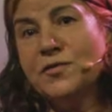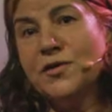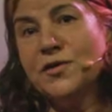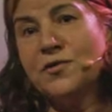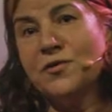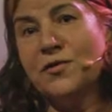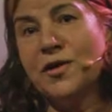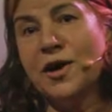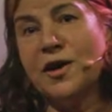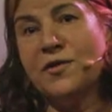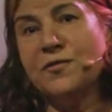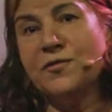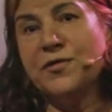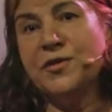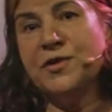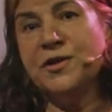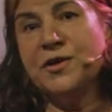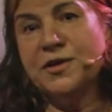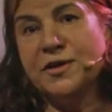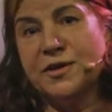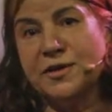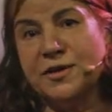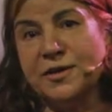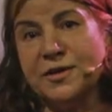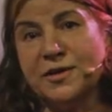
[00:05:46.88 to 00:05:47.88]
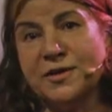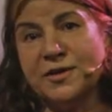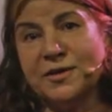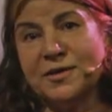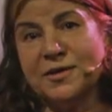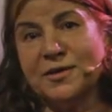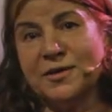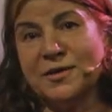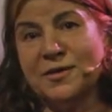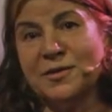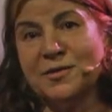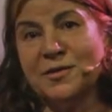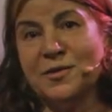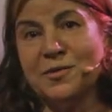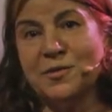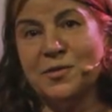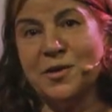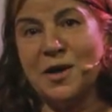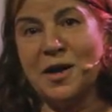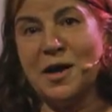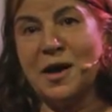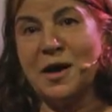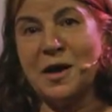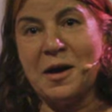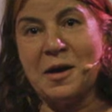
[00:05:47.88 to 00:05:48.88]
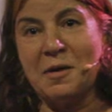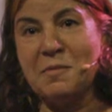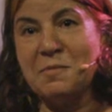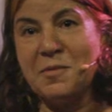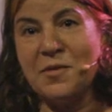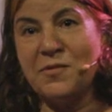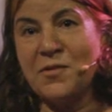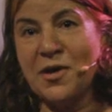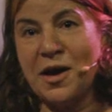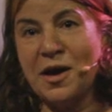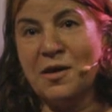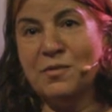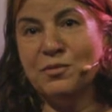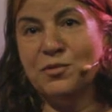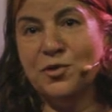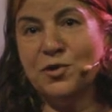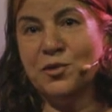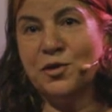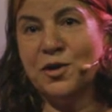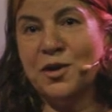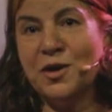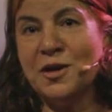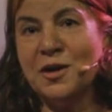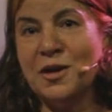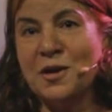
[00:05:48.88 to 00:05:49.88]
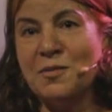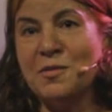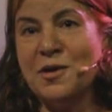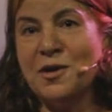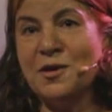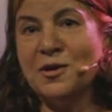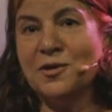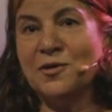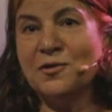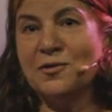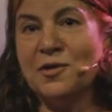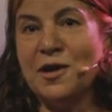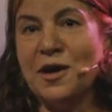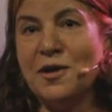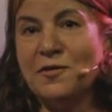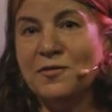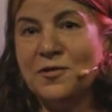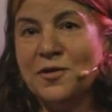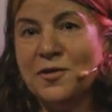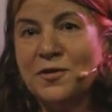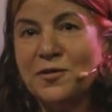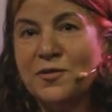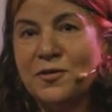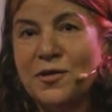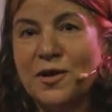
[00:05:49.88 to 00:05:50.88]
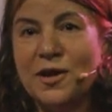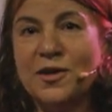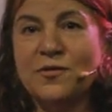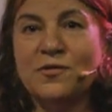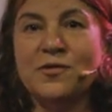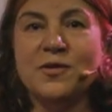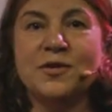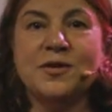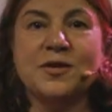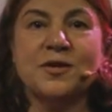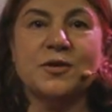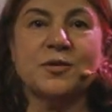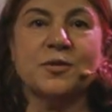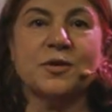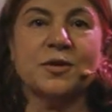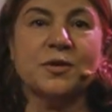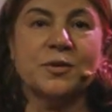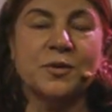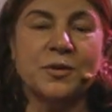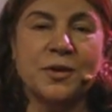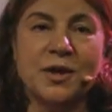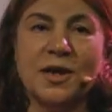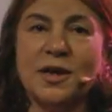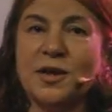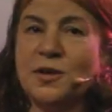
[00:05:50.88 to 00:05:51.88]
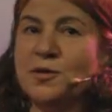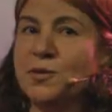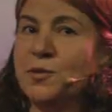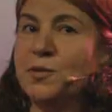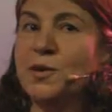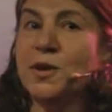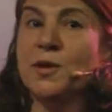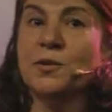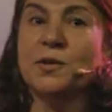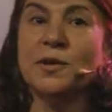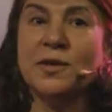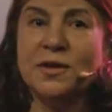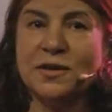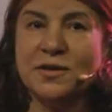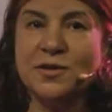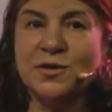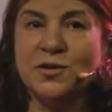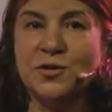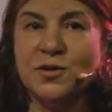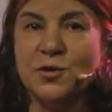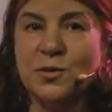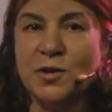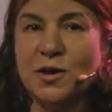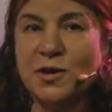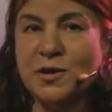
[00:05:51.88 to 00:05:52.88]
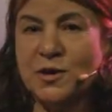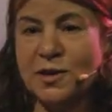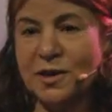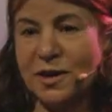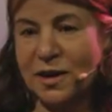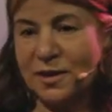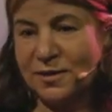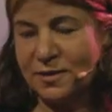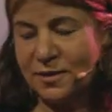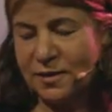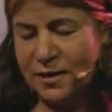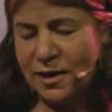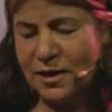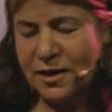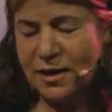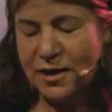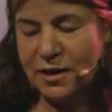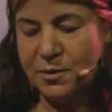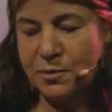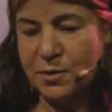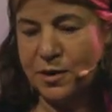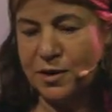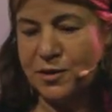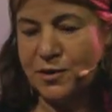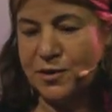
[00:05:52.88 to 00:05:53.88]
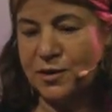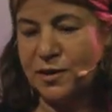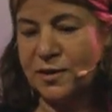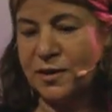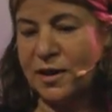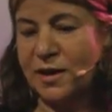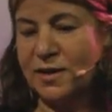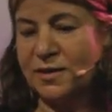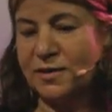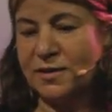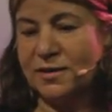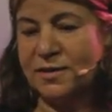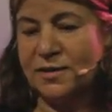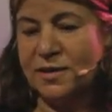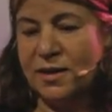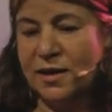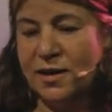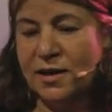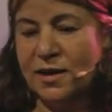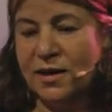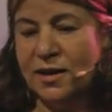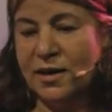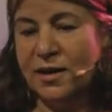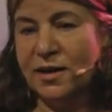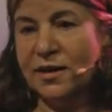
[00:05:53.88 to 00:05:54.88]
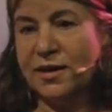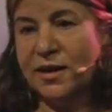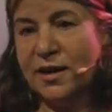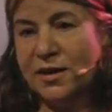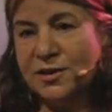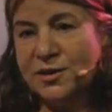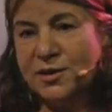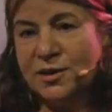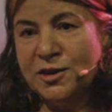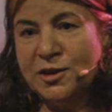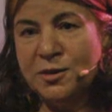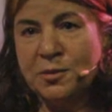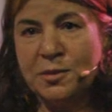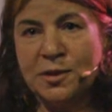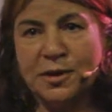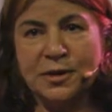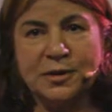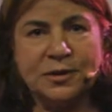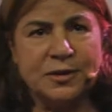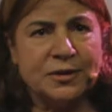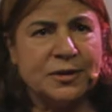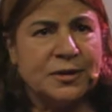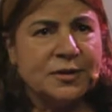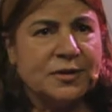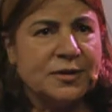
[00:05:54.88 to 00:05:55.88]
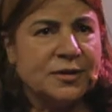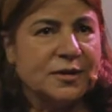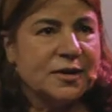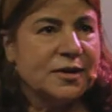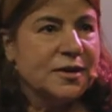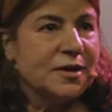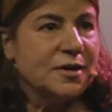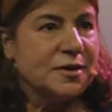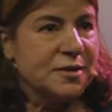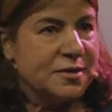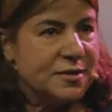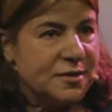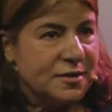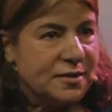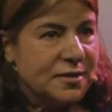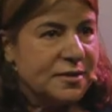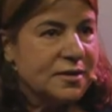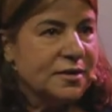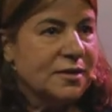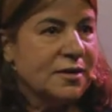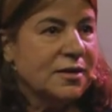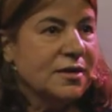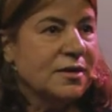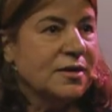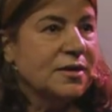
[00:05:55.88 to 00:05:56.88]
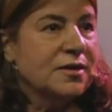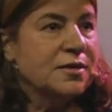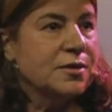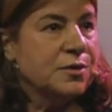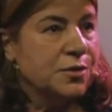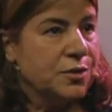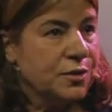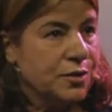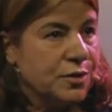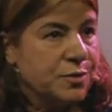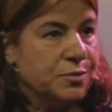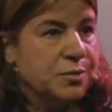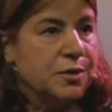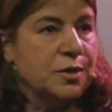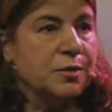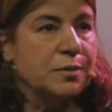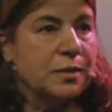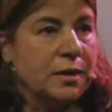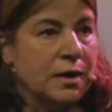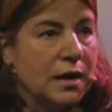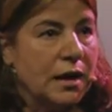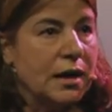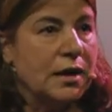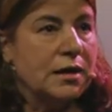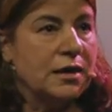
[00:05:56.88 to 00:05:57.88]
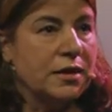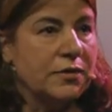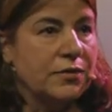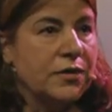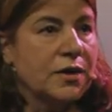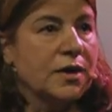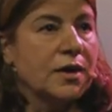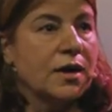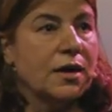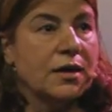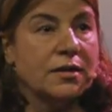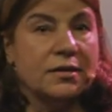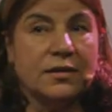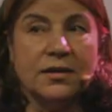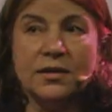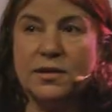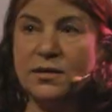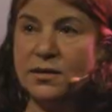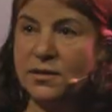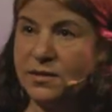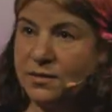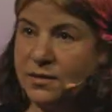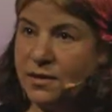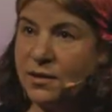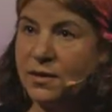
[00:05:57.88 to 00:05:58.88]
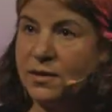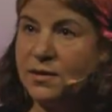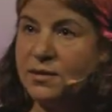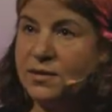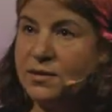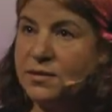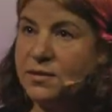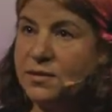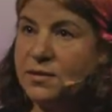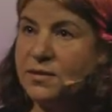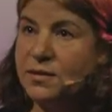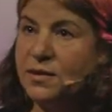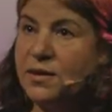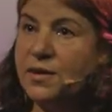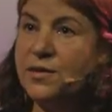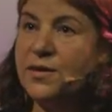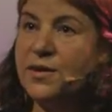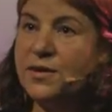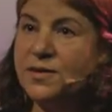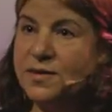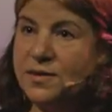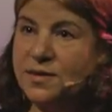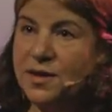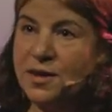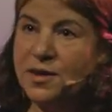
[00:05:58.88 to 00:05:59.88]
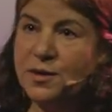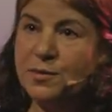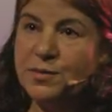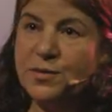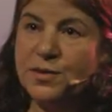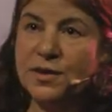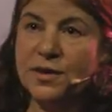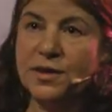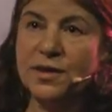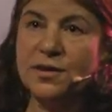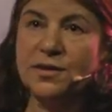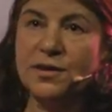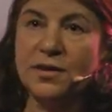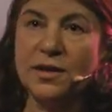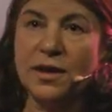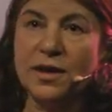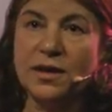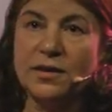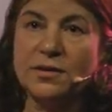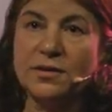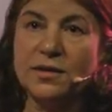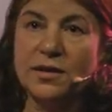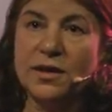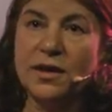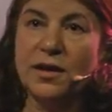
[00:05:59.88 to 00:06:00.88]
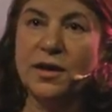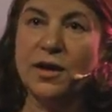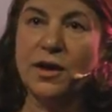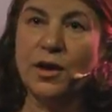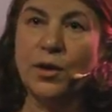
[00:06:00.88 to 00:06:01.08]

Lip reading: after 5 years, we are, if I'm talking about after 5 years, what we are doing with the situation, as Leila mentioned, as Kajin mentioned, still those people are living under the tent. The same tent that